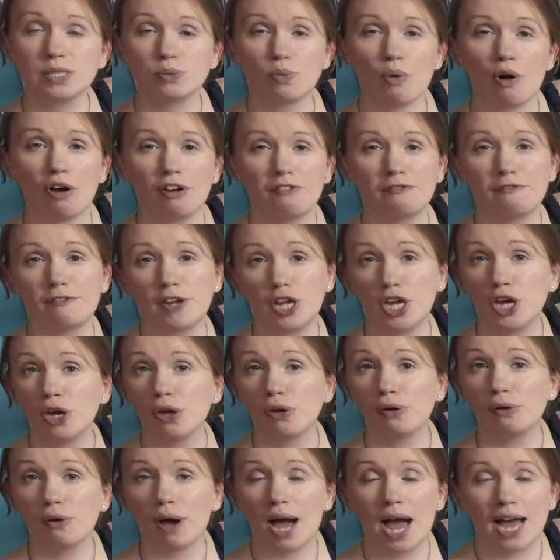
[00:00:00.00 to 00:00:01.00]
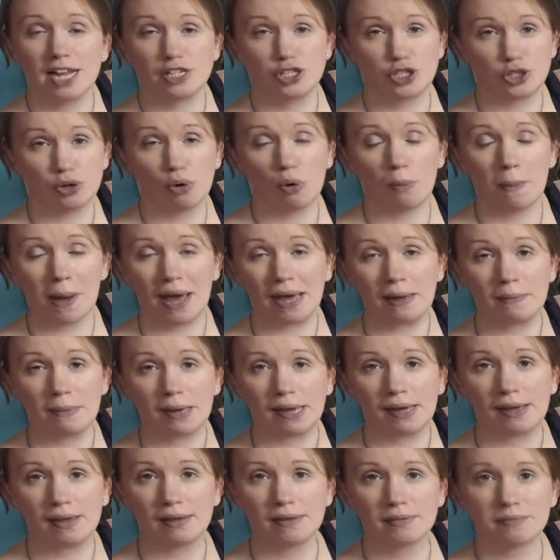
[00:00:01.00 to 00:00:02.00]
one for you and your
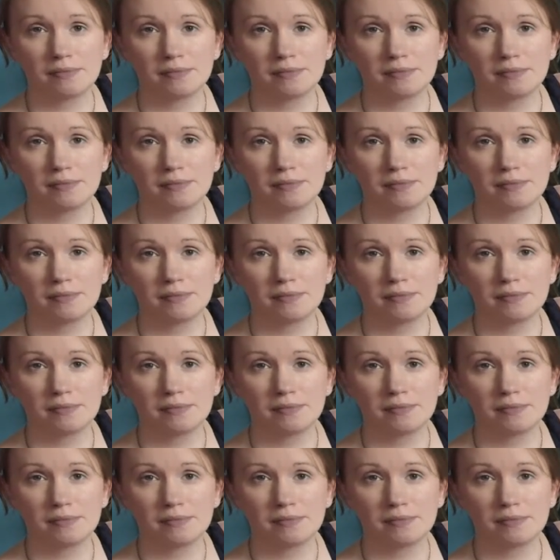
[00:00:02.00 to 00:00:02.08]
baby.